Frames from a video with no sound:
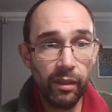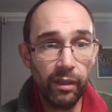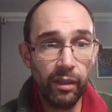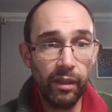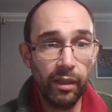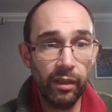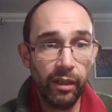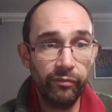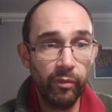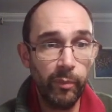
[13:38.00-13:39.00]
And
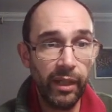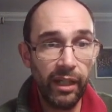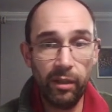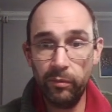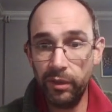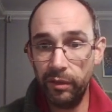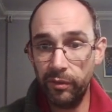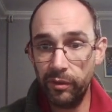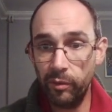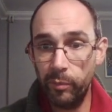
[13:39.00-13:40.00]
looking for a pow. No,
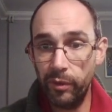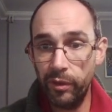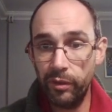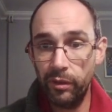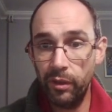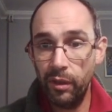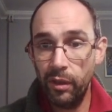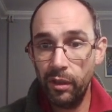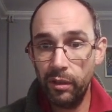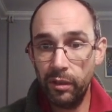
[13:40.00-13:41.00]
just got push.
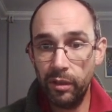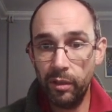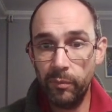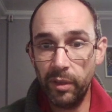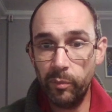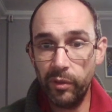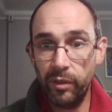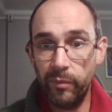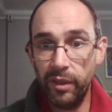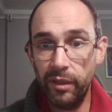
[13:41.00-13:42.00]
Let's push
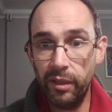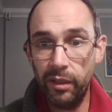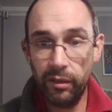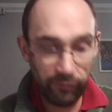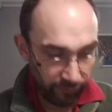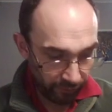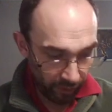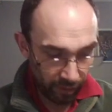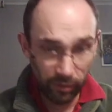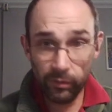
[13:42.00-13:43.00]
it to there and
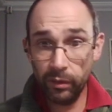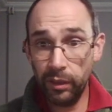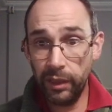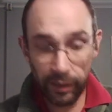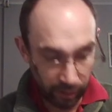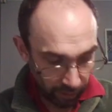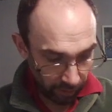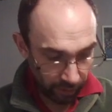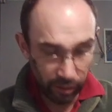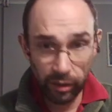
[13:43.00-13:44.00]
follow. Click
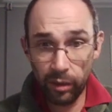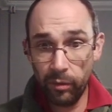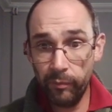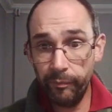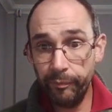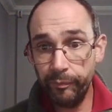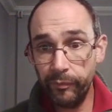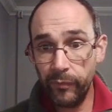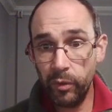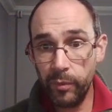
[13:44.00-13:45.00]
Q.
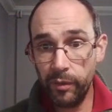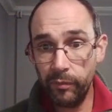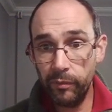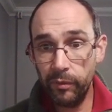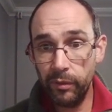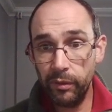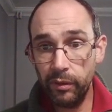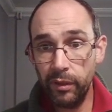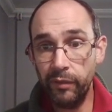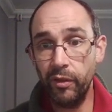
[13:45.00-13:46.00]
Oops.
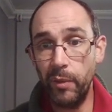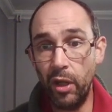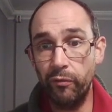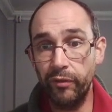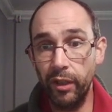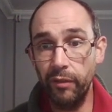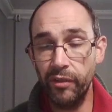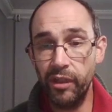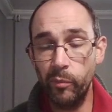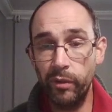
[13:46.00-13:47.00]
You've got to be hovering over
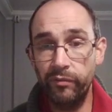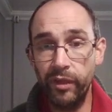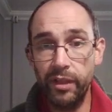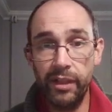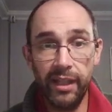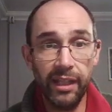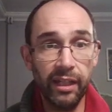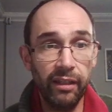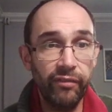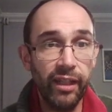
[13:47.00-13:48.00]
someone for it to take
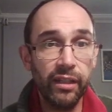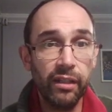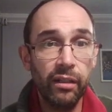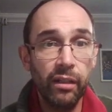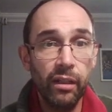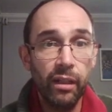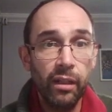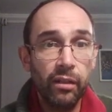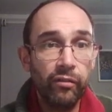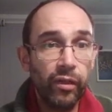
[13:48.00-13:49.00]
any effect.
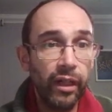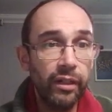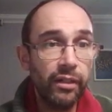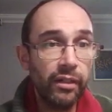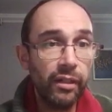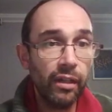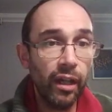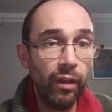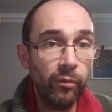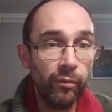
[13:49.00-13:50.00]
Right,
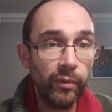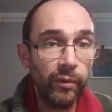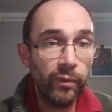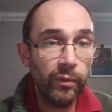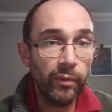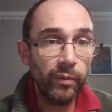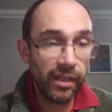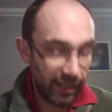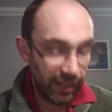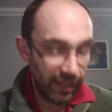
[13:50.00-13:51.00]
so what have we got? Let's
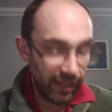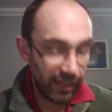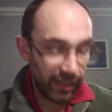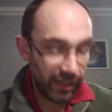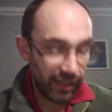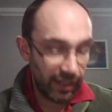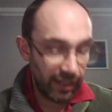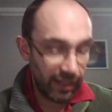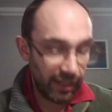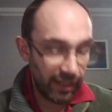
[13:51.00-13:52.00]
stand him up by
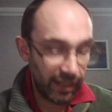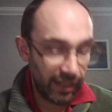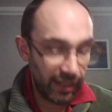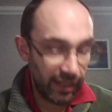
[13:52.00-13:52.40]
pressing 1.